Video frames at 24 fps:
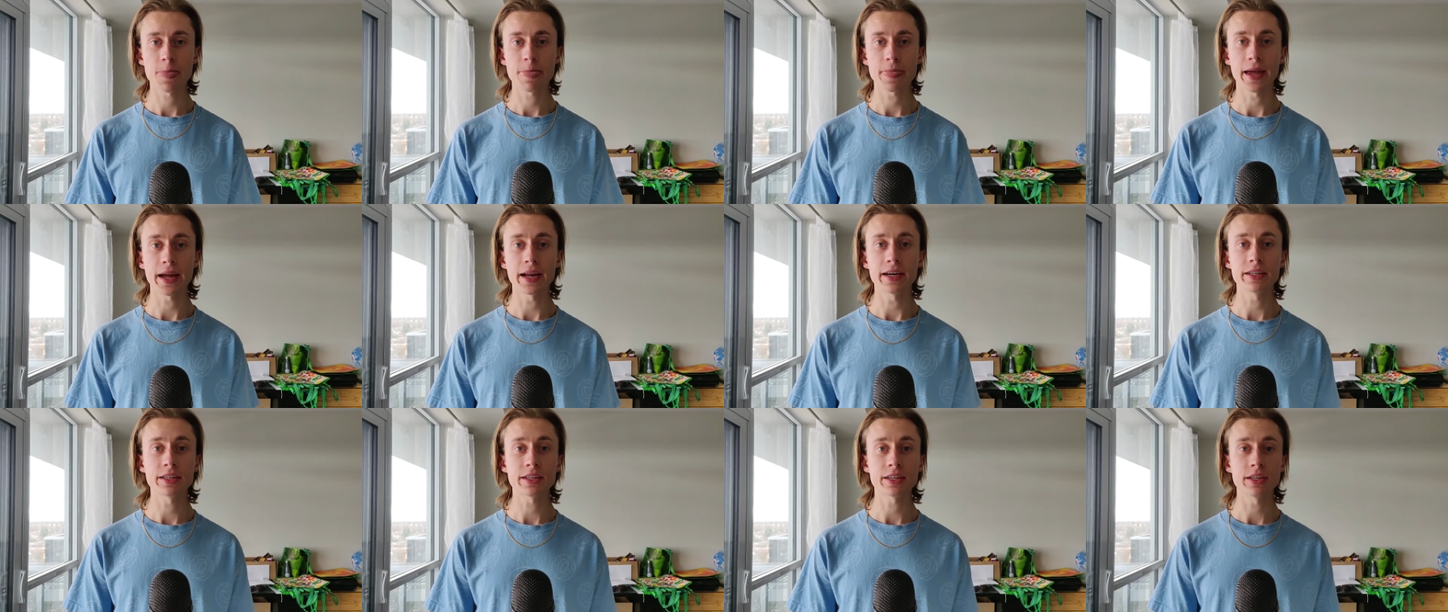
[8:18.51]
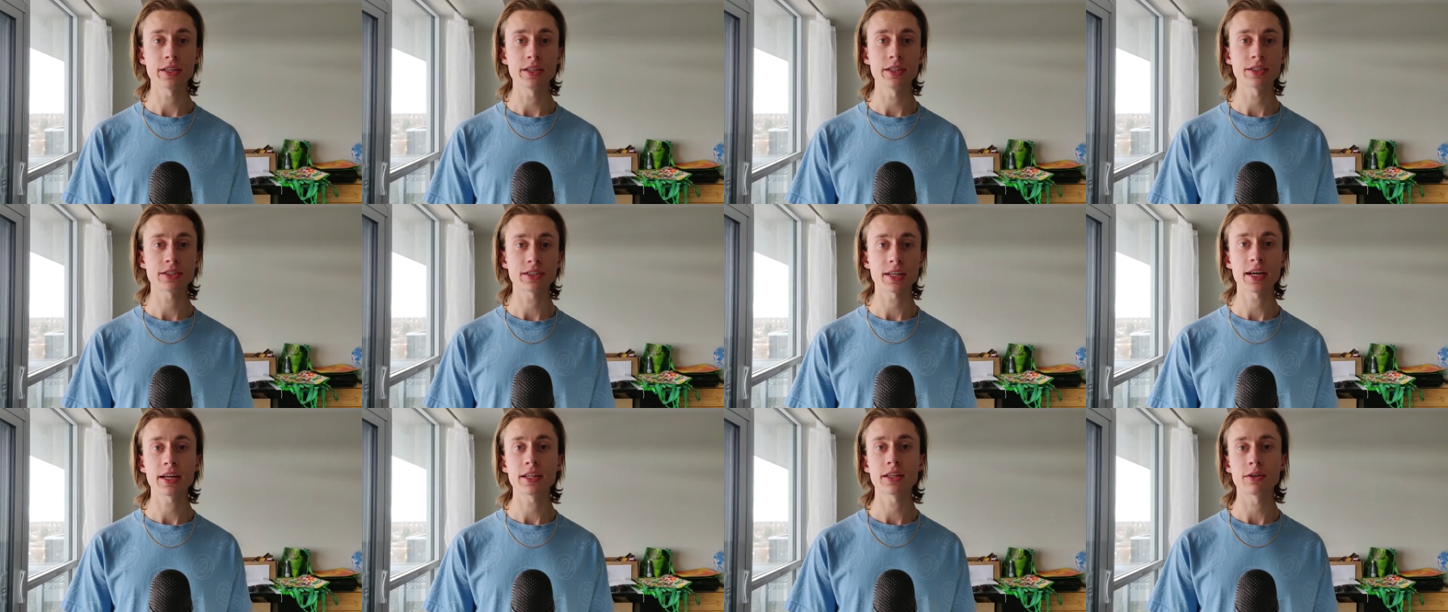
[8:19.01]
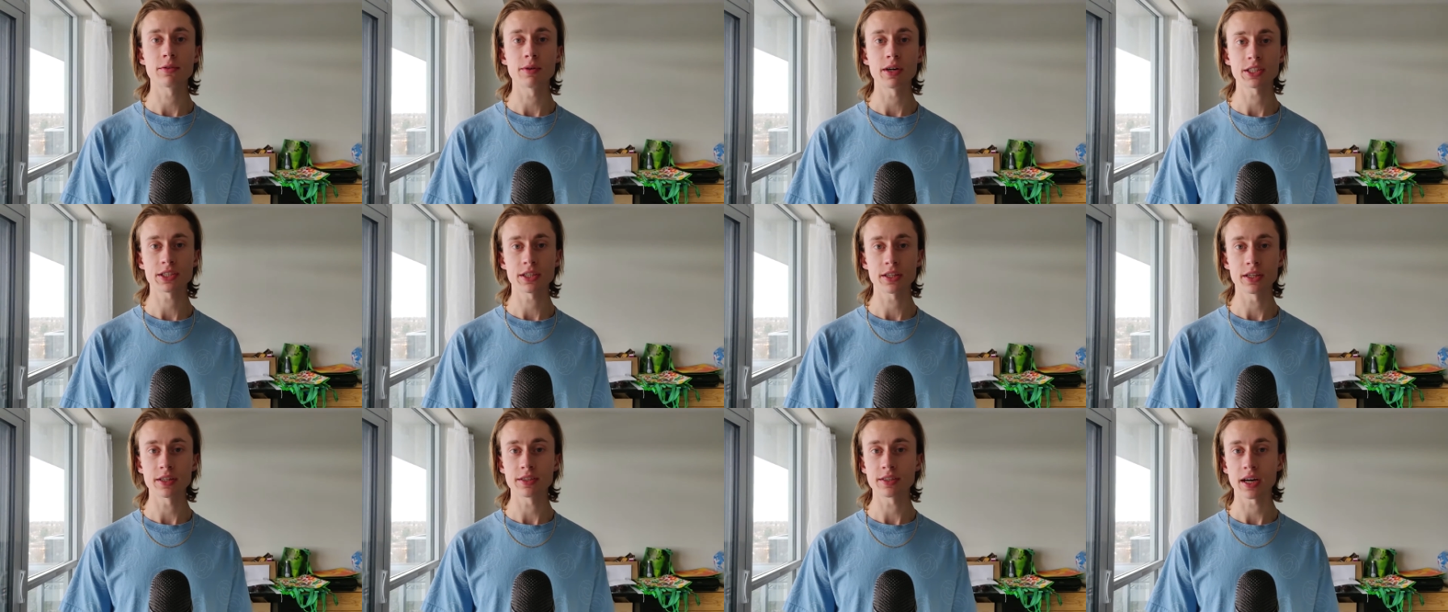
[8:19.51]
And he stayed the
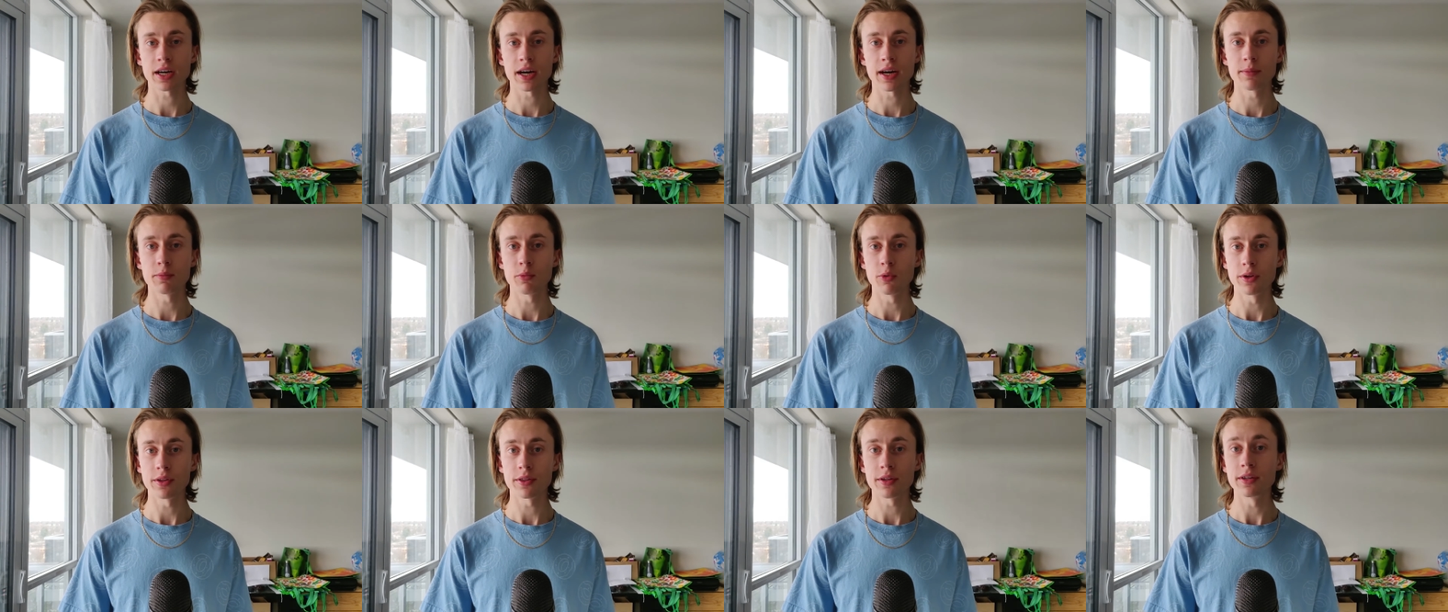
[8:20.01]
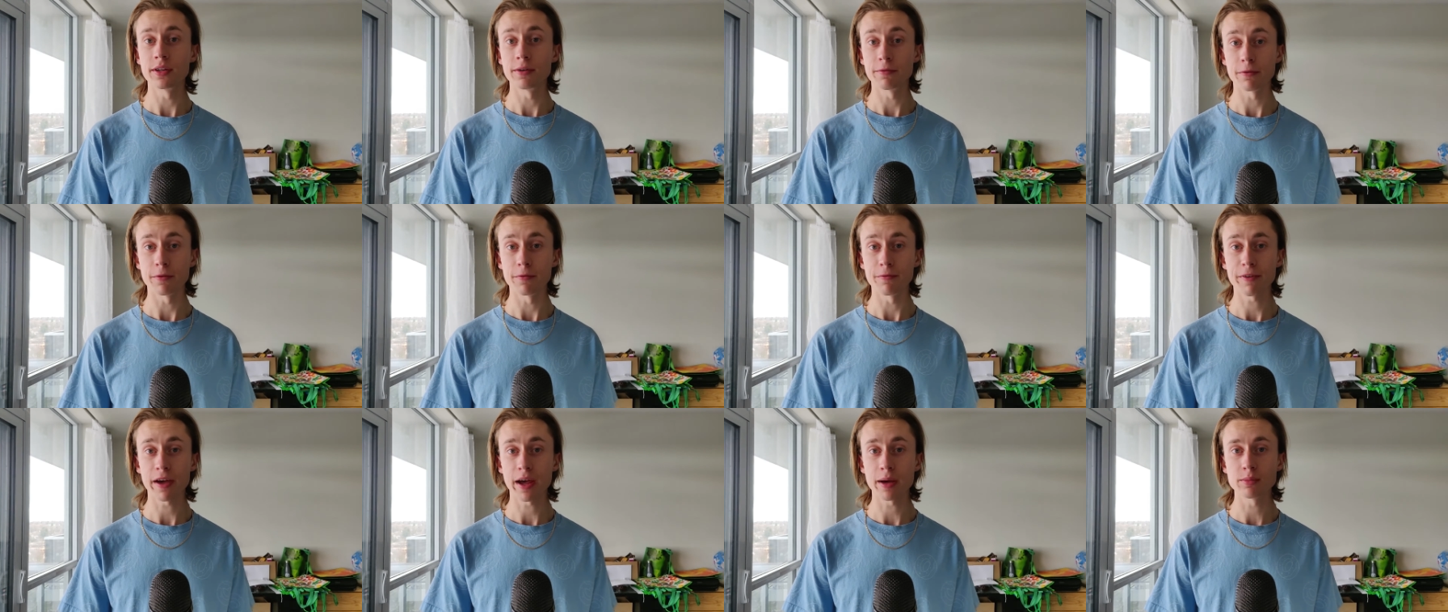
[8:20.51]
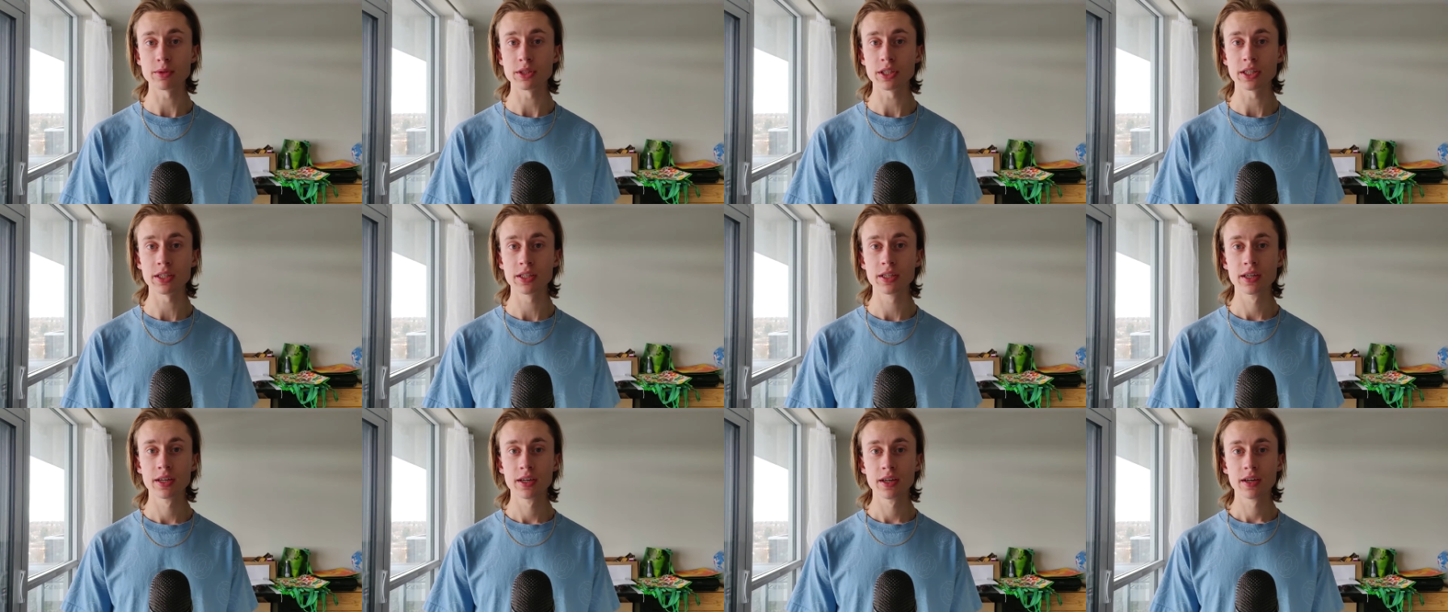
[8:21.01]
rest of the time with a different
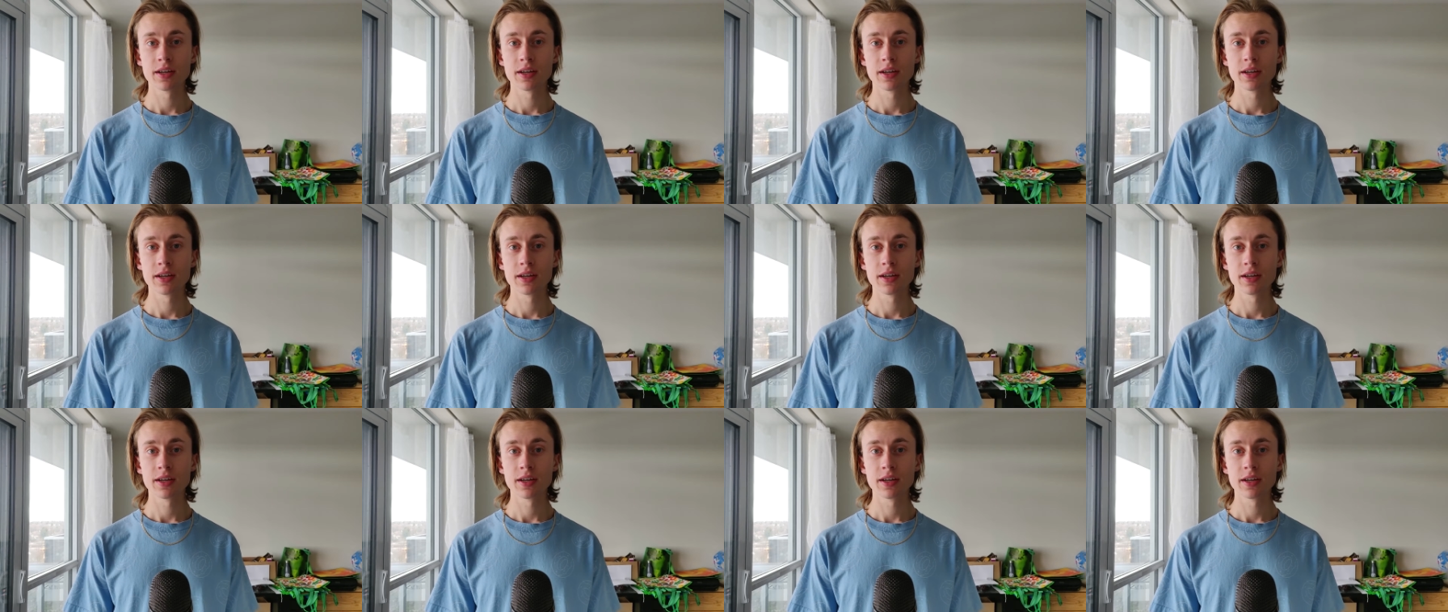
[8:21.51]
family